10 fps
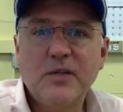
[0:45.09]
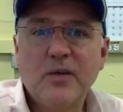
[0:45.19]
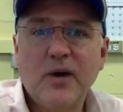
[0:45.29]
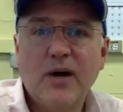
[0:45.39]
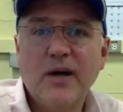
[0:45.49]

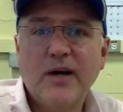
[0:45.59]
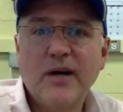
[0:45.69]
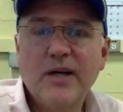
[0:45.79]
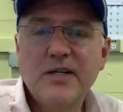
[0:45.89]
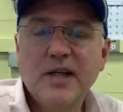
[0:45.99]
you are
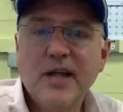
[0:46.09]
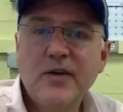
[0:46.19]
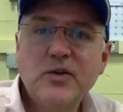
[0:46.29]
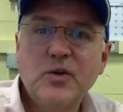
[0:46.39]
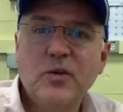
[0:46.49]

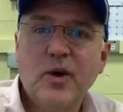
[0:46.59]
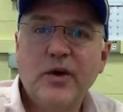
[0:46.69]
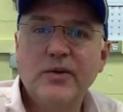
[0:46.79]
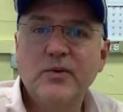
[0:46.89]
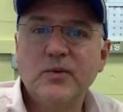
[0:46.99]
educators who
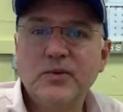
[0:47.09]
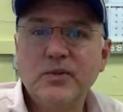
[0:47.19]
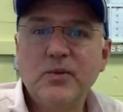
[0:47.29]
want to